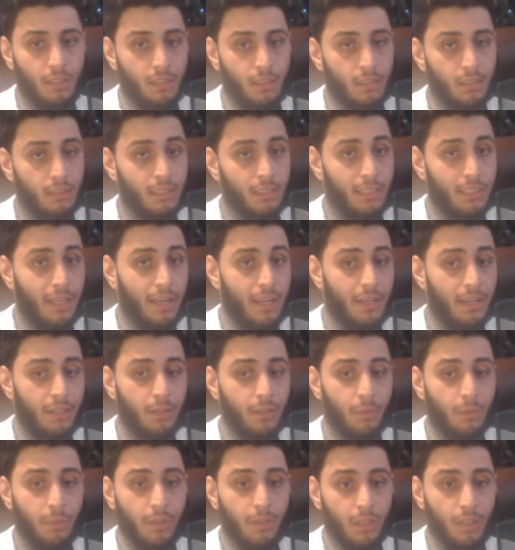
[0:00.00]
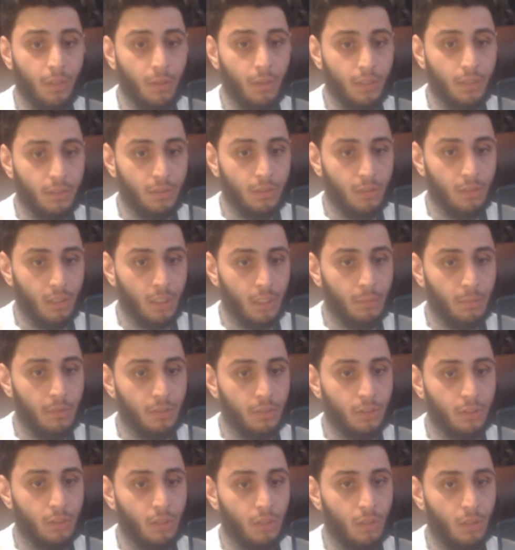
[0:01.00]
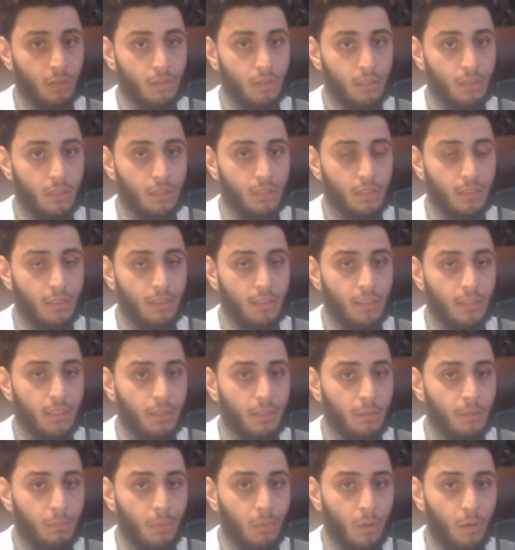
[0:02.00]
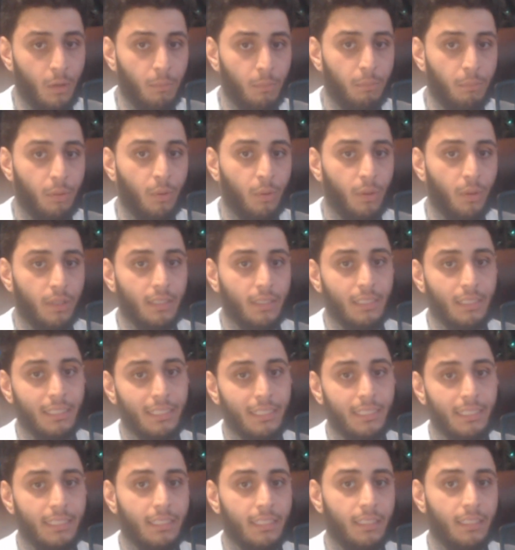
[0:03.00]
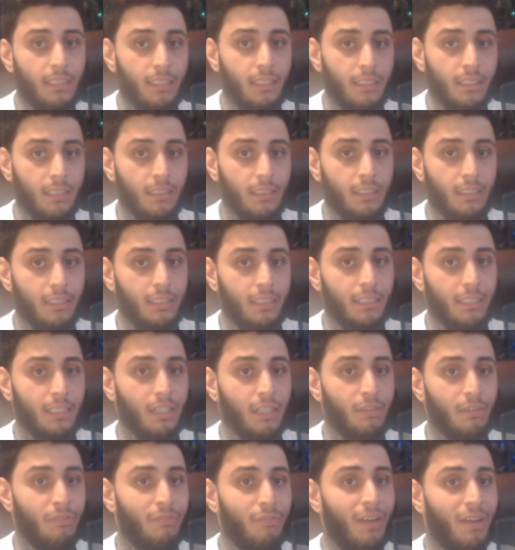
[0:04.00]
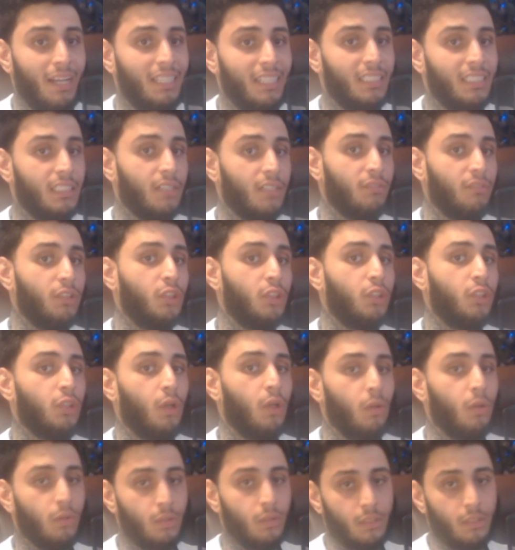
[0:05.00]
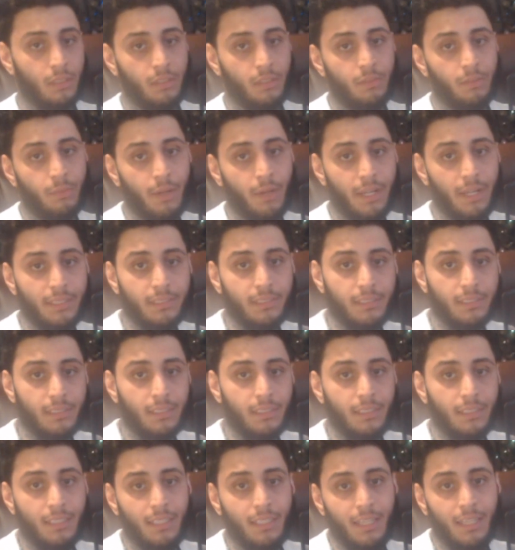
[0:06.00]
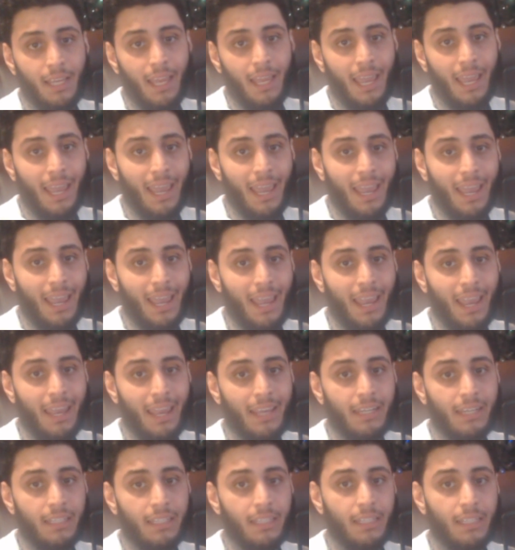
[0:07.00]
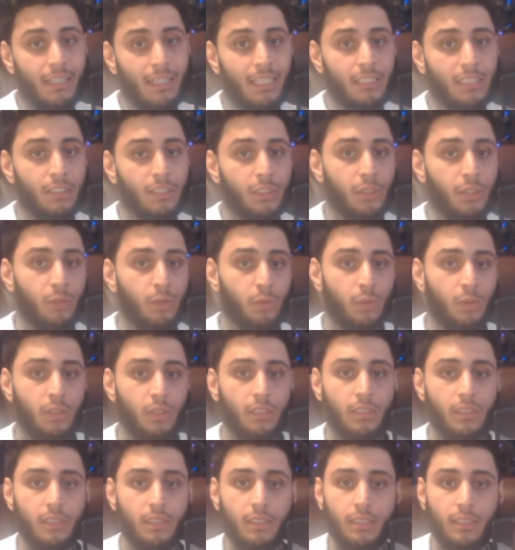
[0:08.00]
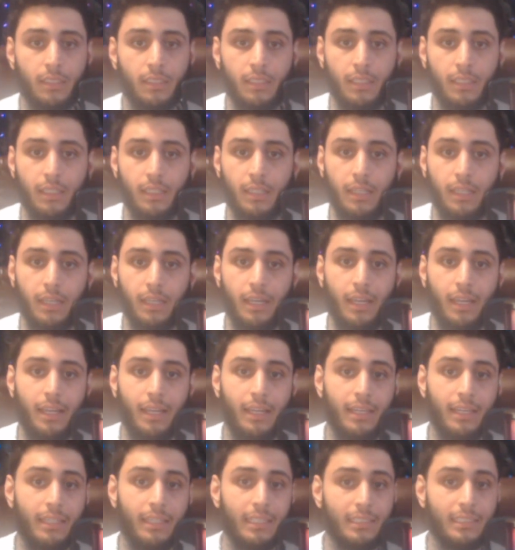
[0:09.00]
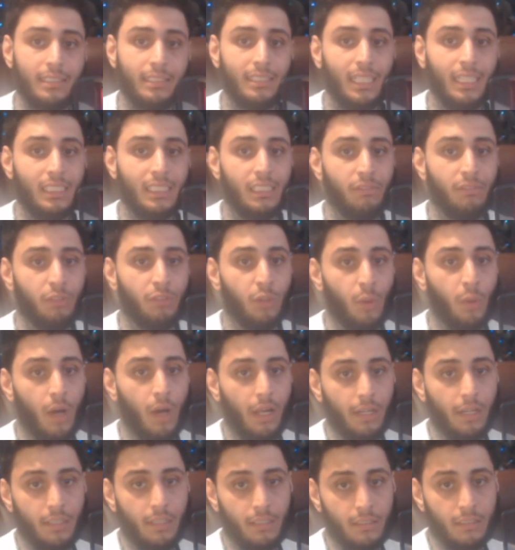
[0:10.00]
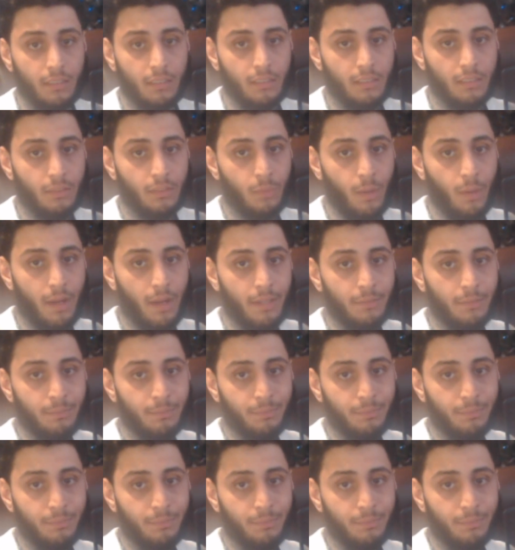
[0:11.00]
Today, we are going to talk about salt. More importantly, the effects of salt, right? And its use in excessive quantities, right?